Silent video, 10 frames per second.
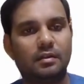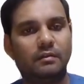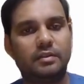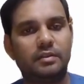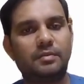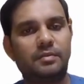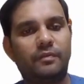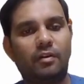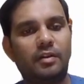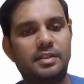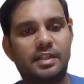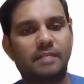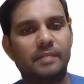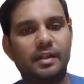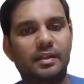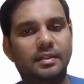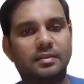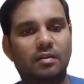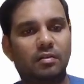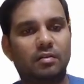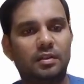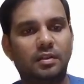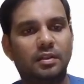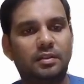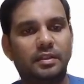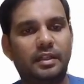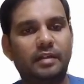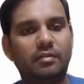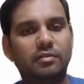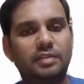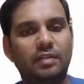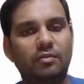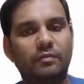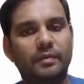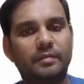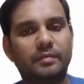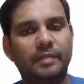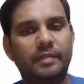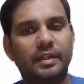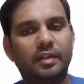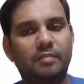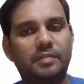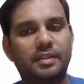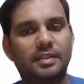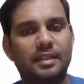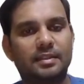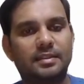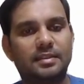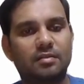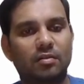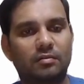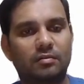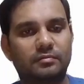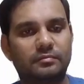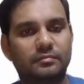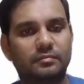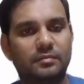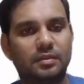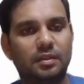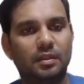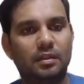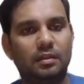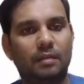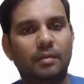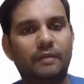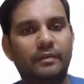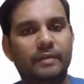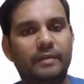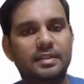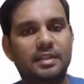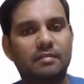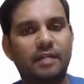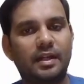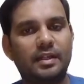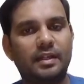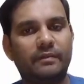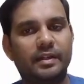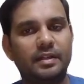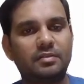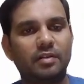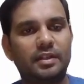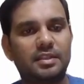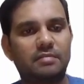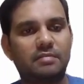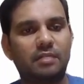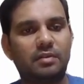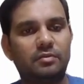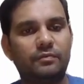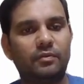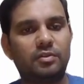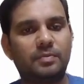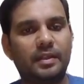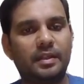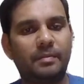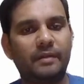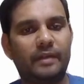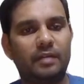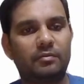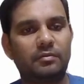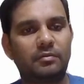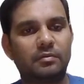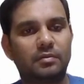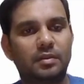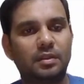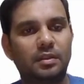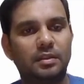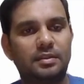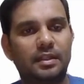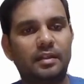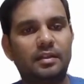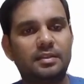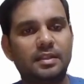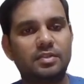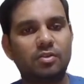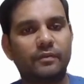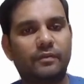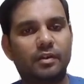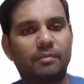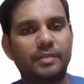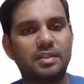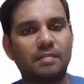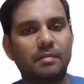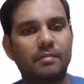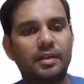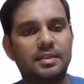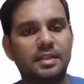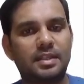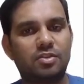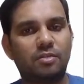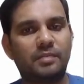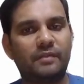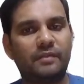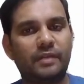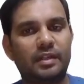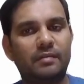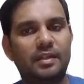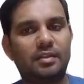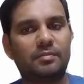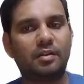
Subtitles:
Which of the following statement is wrong? The dead loads are known from the beginning of the design. This is wrong. Number of rivets required in a riveted joint is equal to force by rivet value. Slenderness ratio of a compression member is the ratio of the effective length of the